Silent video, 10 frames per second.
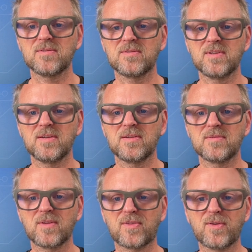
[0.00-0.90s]

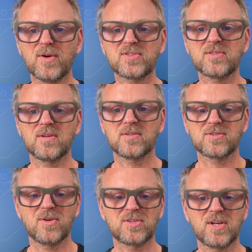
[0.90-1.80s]
the, the third uh,
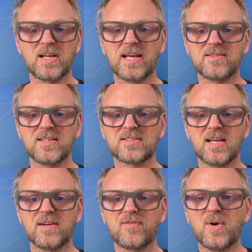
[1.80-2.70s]
turns on like this,
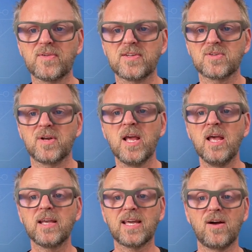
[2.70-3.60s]
and fourth and so on.
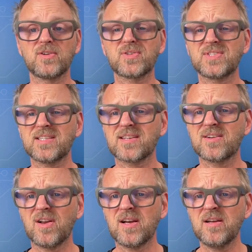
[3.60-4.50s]
Can I also set the
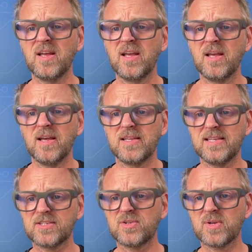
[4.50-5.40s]
color?
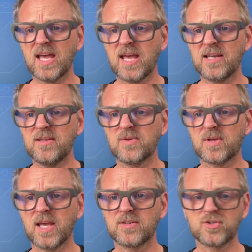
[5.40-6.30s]
Yes, you can. You
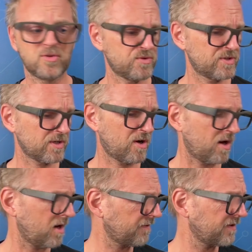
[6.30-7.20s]
can choose the
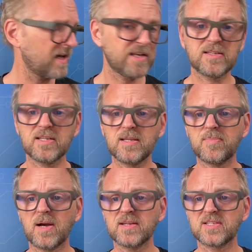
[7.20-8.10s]
color of the LED
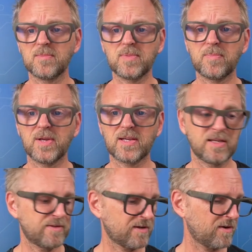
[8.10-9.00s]
by simply
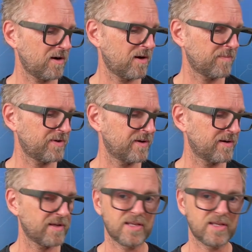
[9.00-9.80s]
picking the color up here